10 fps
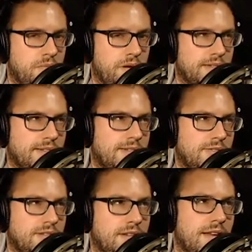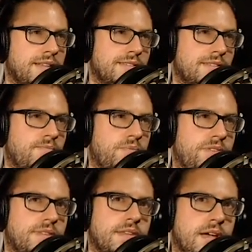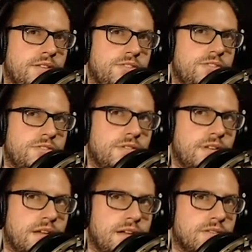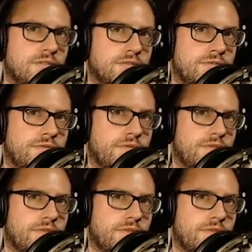which is just a nice touch of